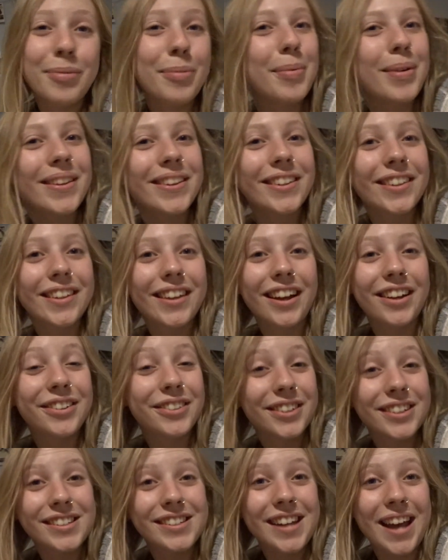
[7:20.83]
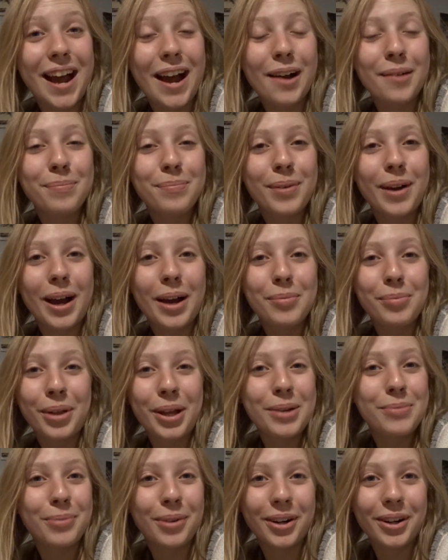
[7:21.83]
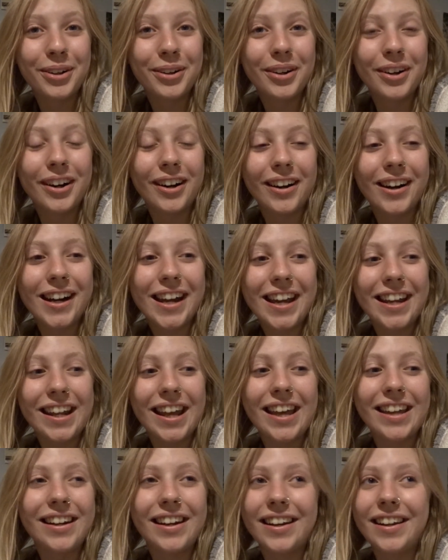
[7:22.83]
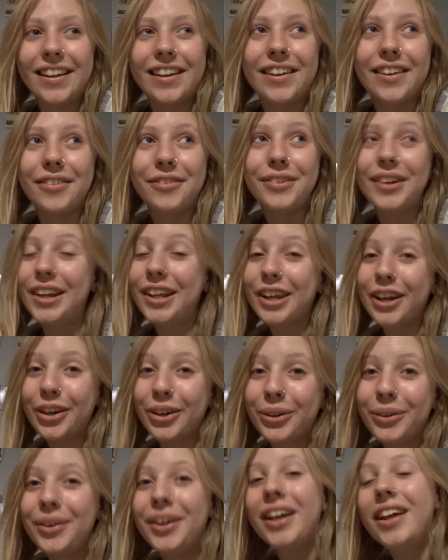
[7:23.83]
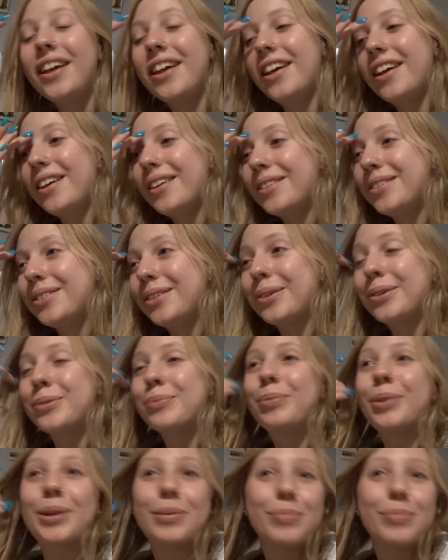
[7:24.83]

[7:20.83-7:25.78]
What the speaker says: Basically, I took a nap, I played Mario Kart, and I edited a video, so it was pretty